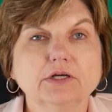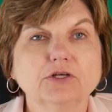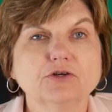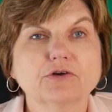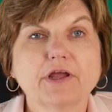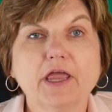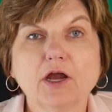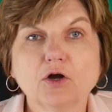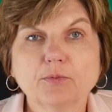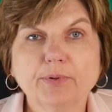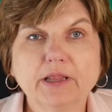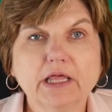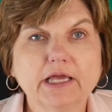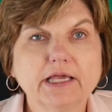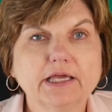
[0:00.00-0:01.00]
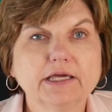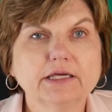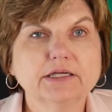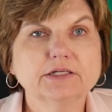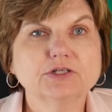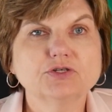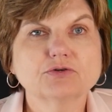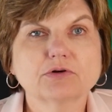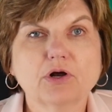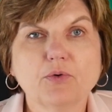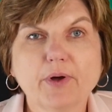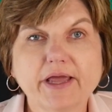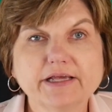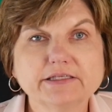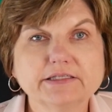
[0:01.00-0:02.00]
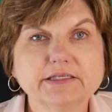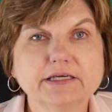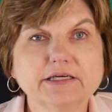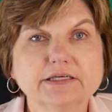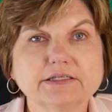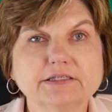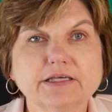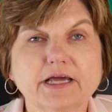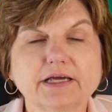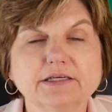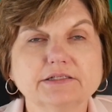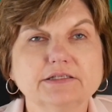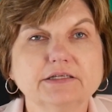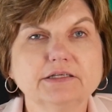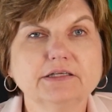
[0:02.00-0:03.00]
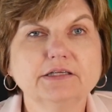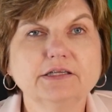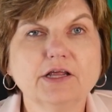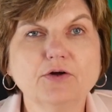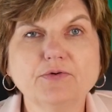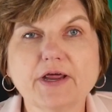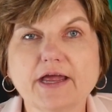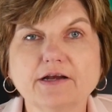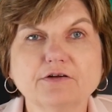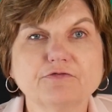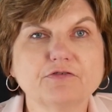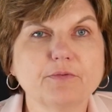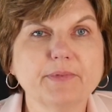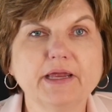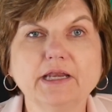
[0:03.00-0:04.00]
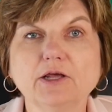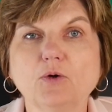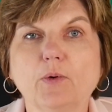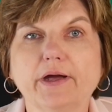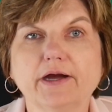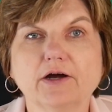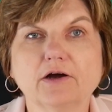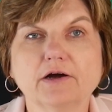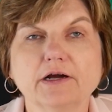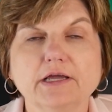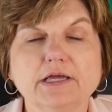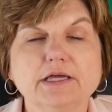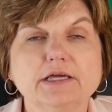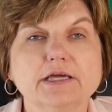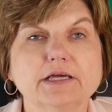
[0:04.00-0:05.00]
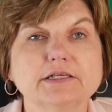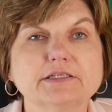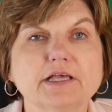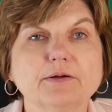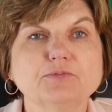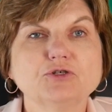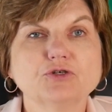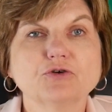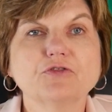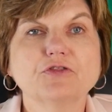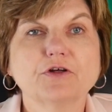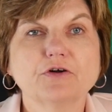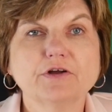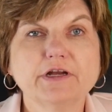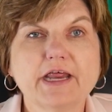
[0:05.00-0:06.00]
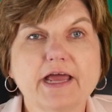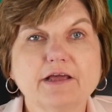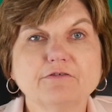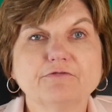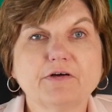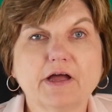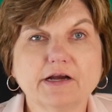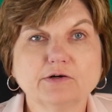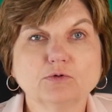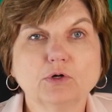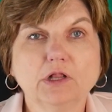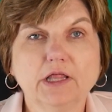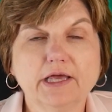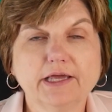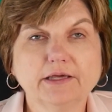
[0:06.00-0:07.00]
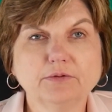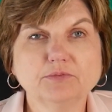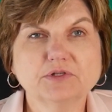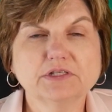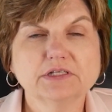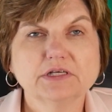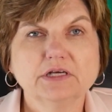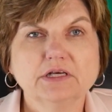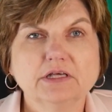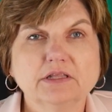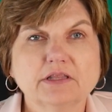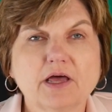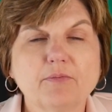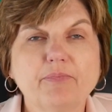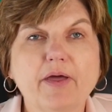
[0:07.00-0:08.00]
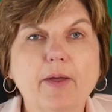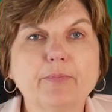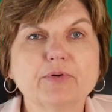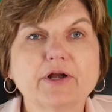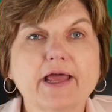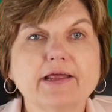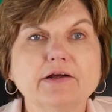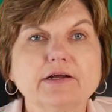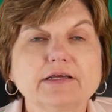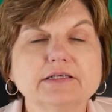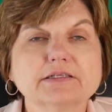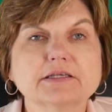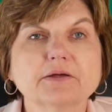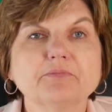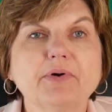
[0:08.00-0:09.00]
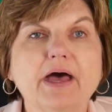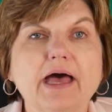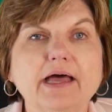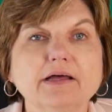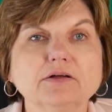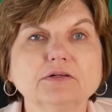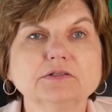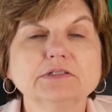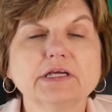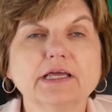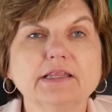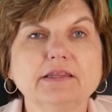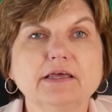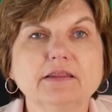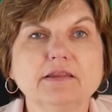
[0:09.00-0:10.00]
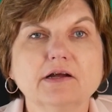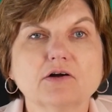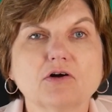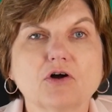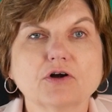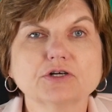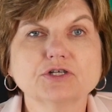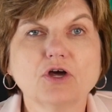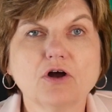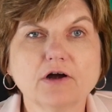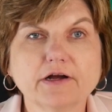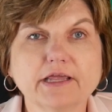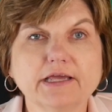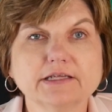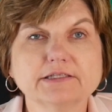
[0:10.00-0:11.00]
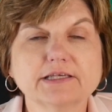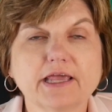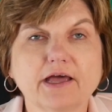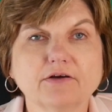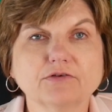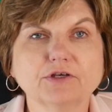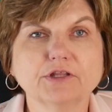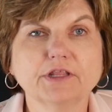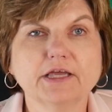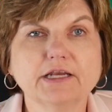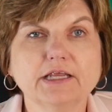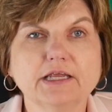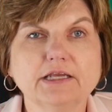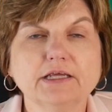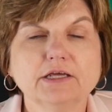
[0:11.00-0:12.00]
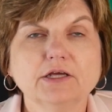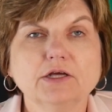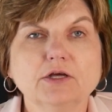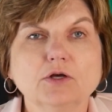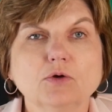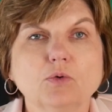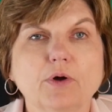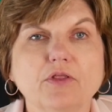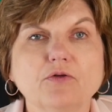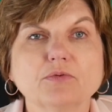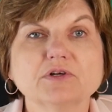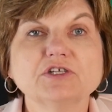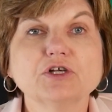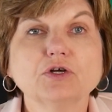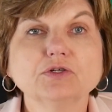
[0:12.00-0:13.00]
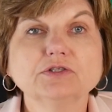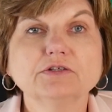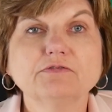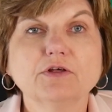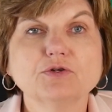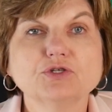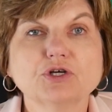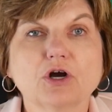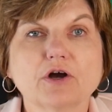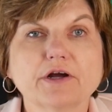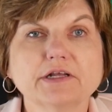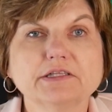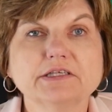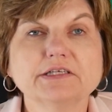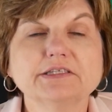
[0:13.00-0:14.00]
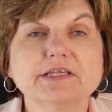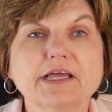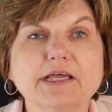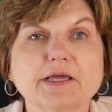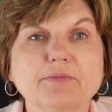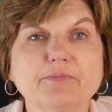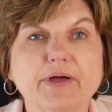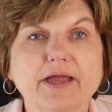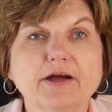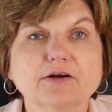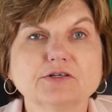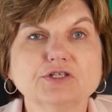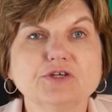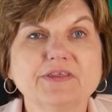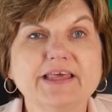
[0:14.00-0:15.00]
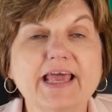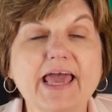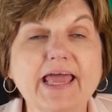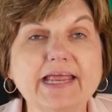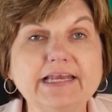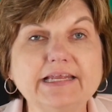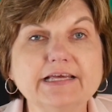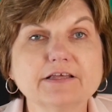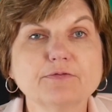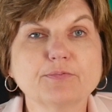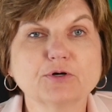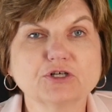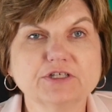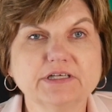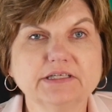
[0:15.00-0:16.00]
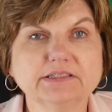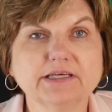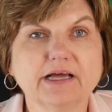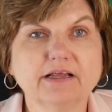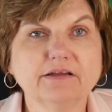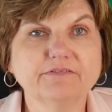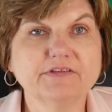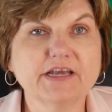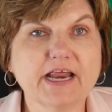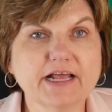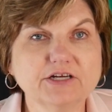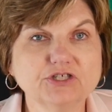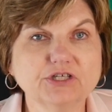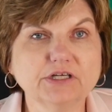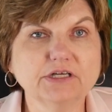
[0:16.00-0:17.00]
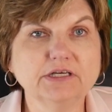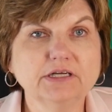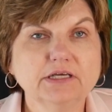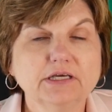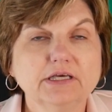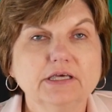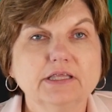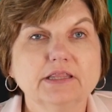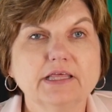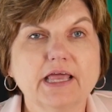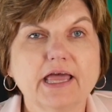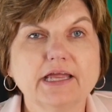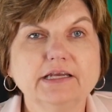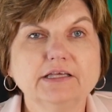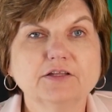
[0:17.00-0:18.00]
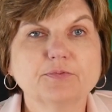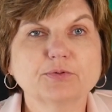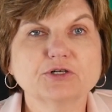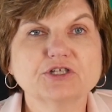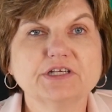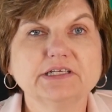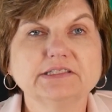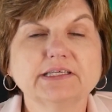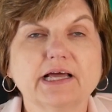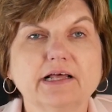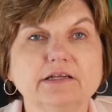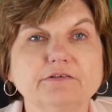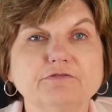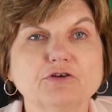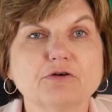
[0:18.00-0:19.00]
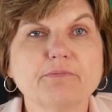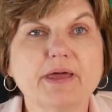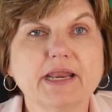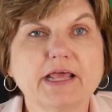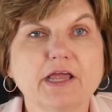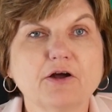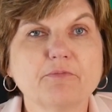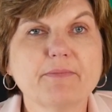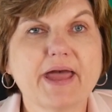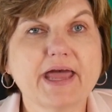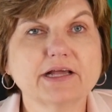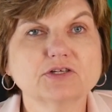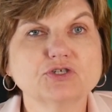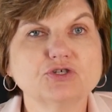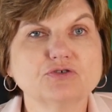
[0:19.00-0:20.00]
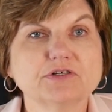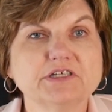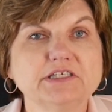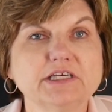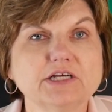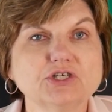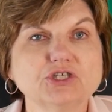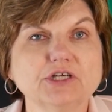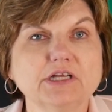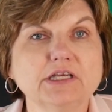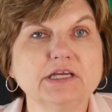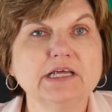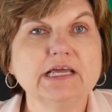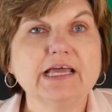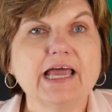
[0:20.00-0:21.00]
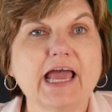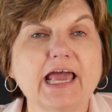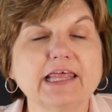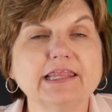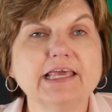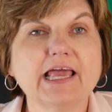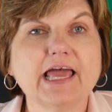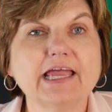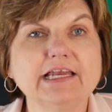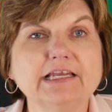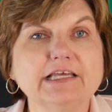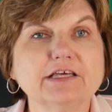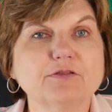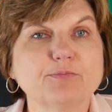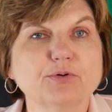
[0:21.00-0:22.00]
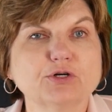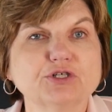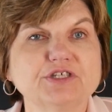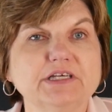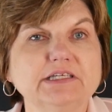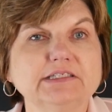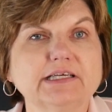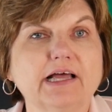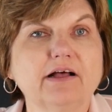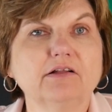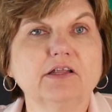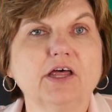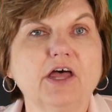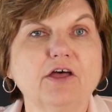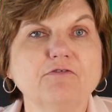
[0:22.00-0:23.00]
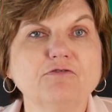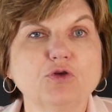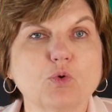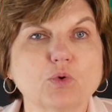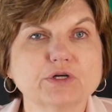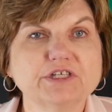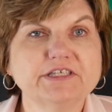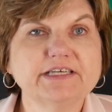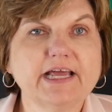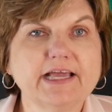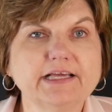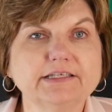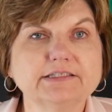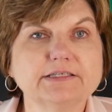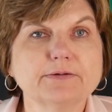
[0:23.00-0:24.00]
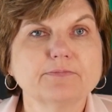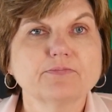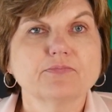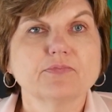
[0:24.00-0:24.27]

your care plans, your OASIS has no data from anywhere except your 30 day final claims. That pepper data is compiled, and then there are targets calculated where the result of those targets is then compared to the 80th percentile of the nation, the 80th percentile of your Medicare max jurisdiction, and the 80th percentile of your state.